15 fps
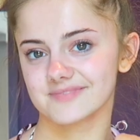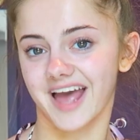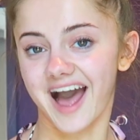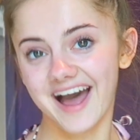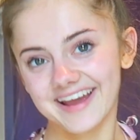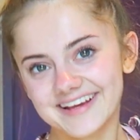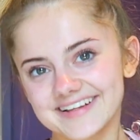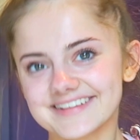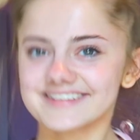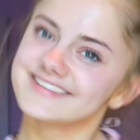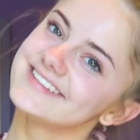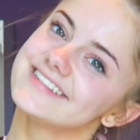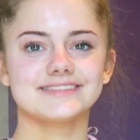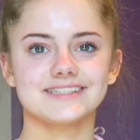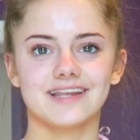
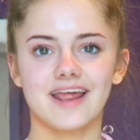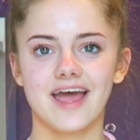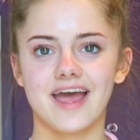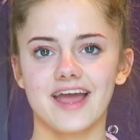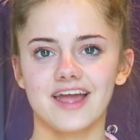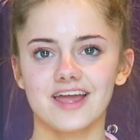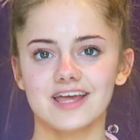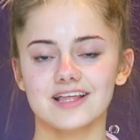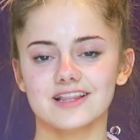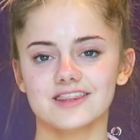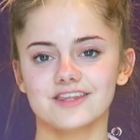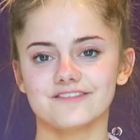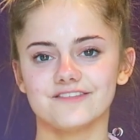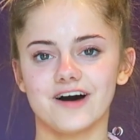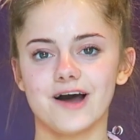hi. Today,
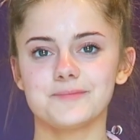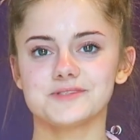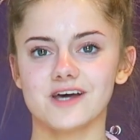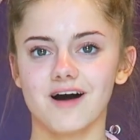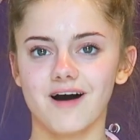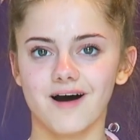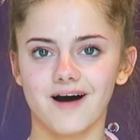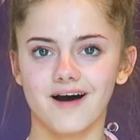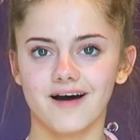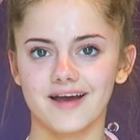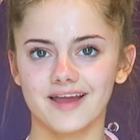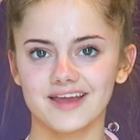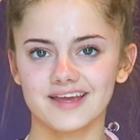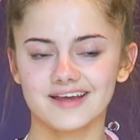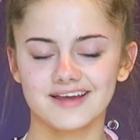the vibes are
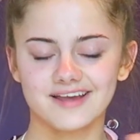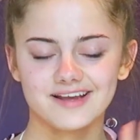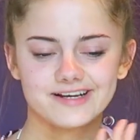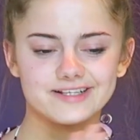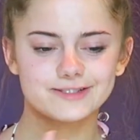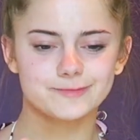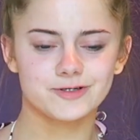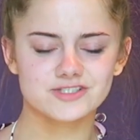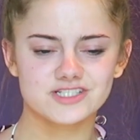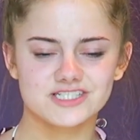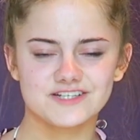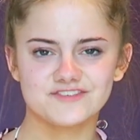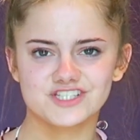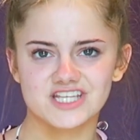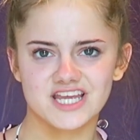high. The
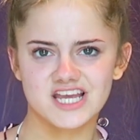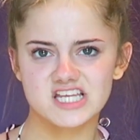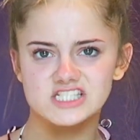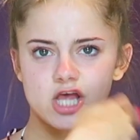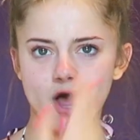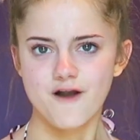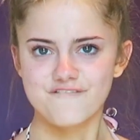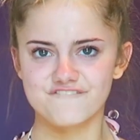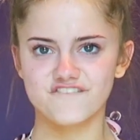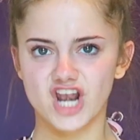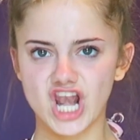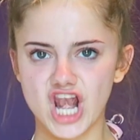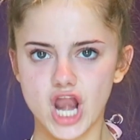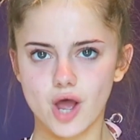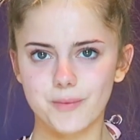positivity is
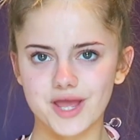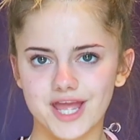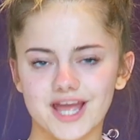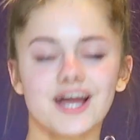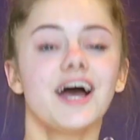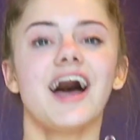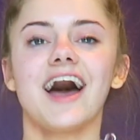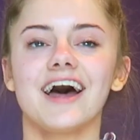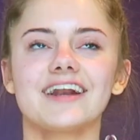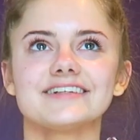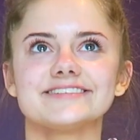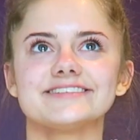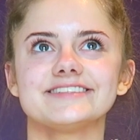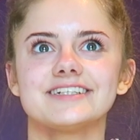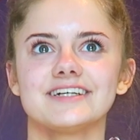flowing
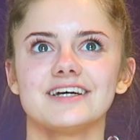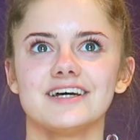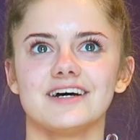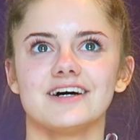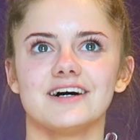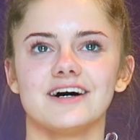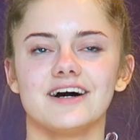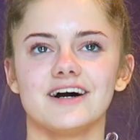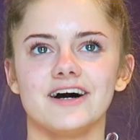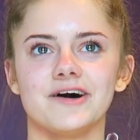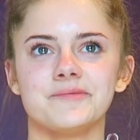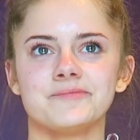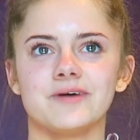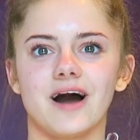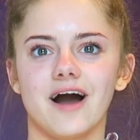and
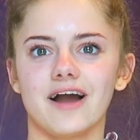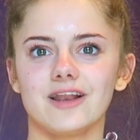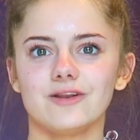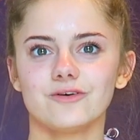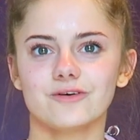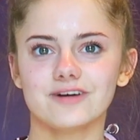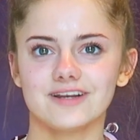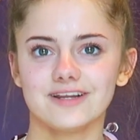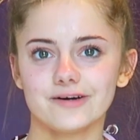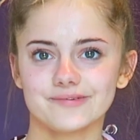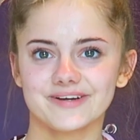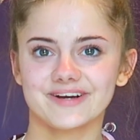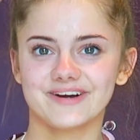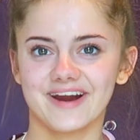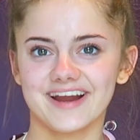I look a little
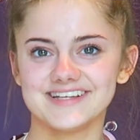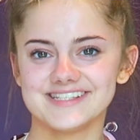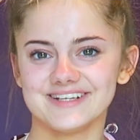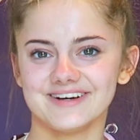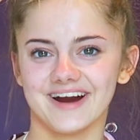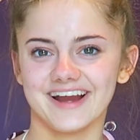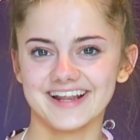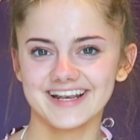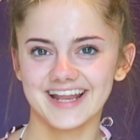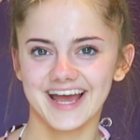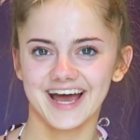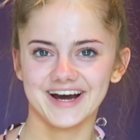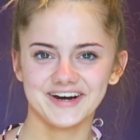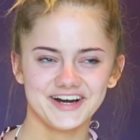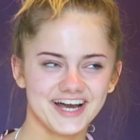bit crazier.
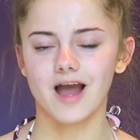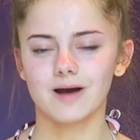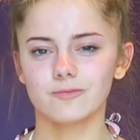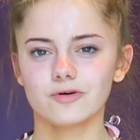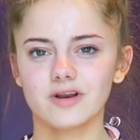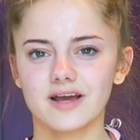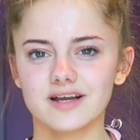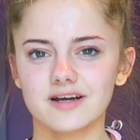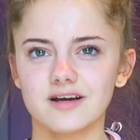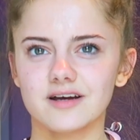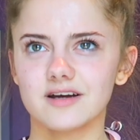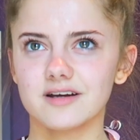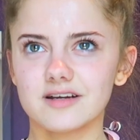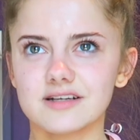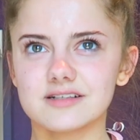I'm on like
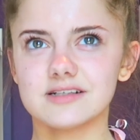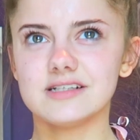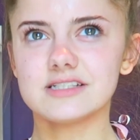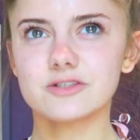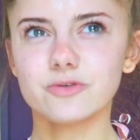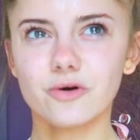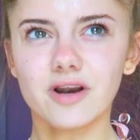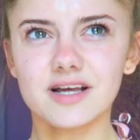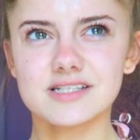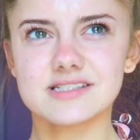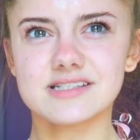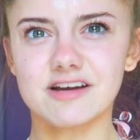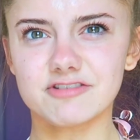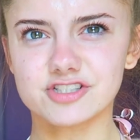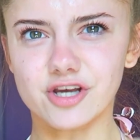a, is it called like
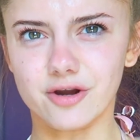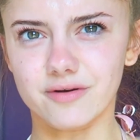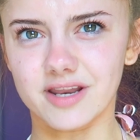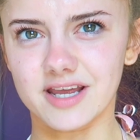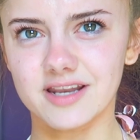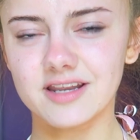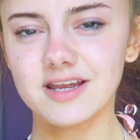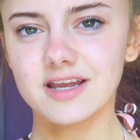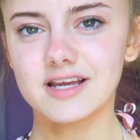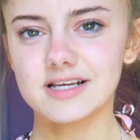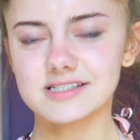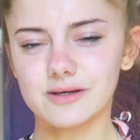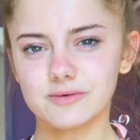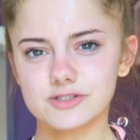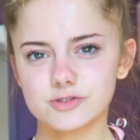serotonin? Is
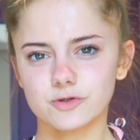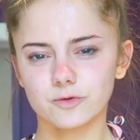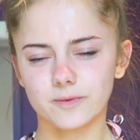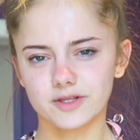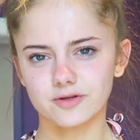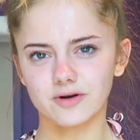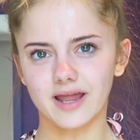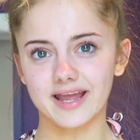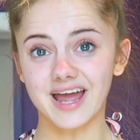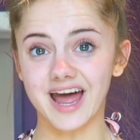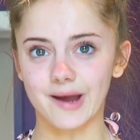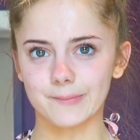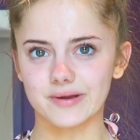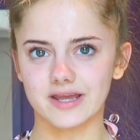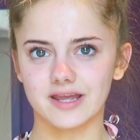that what it's called when you're like
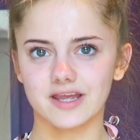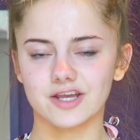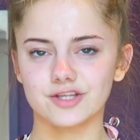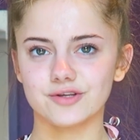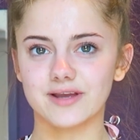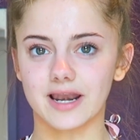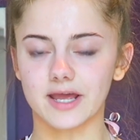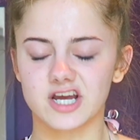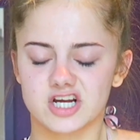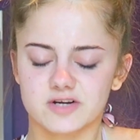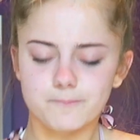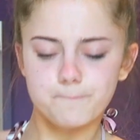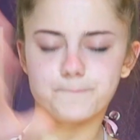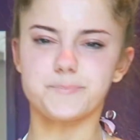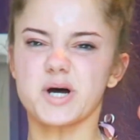happy and you get like a
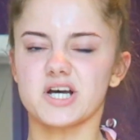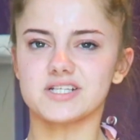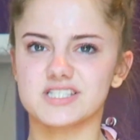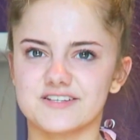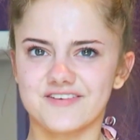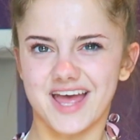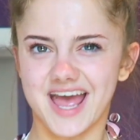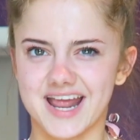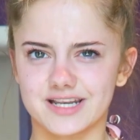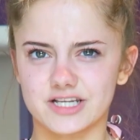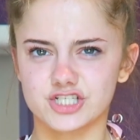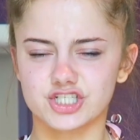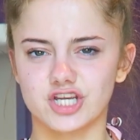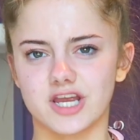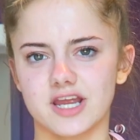burst of
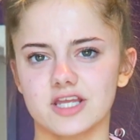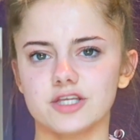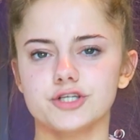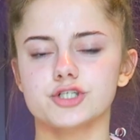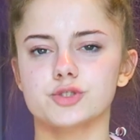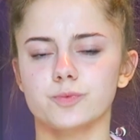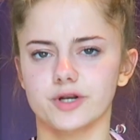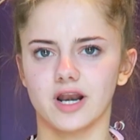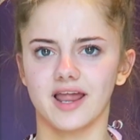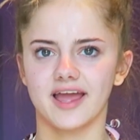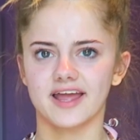energy and you just wanna